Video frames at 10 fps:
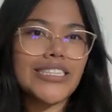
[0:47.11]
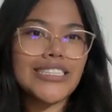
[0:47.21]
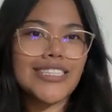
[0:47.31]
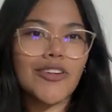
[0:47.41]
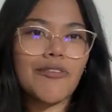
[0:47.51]

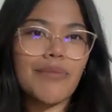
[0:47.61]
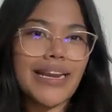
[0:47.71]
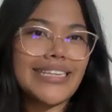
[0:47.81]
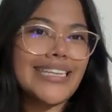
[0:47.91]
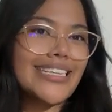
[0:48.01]
charge of
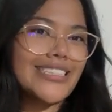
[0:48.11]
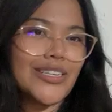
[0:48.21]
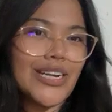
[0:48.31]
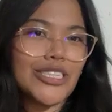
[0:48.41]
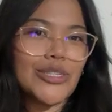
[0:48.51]
bringing the
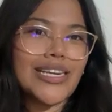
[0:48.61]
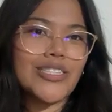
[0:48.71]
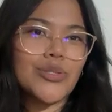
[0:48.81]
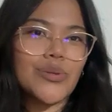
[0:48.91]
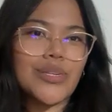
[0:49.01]
international
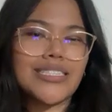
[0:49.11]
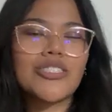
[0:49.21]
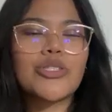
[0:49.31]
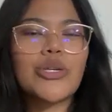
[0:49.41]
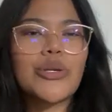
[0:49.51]

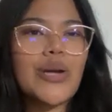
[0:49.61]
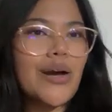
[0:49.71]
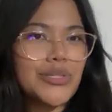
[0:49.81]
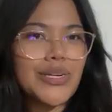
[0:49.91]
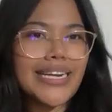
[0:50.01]
students to
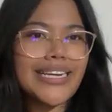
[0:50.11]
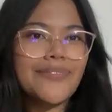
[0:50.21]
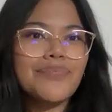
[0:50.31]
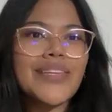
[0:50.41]
Australia.